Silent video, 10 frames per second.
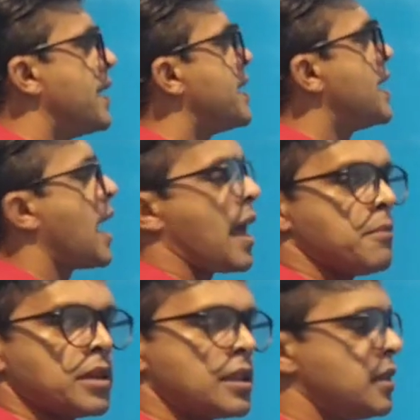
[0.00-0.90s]
And in an
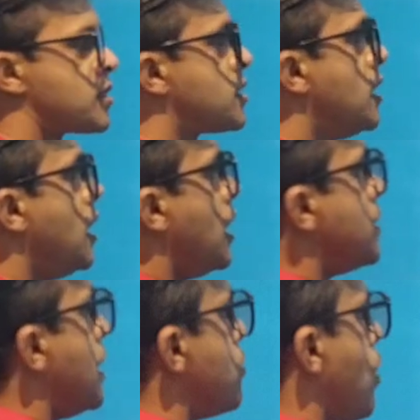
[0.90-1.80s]
abacus,
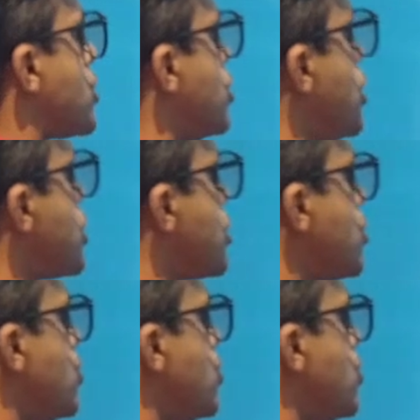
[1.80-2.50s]
then what you need to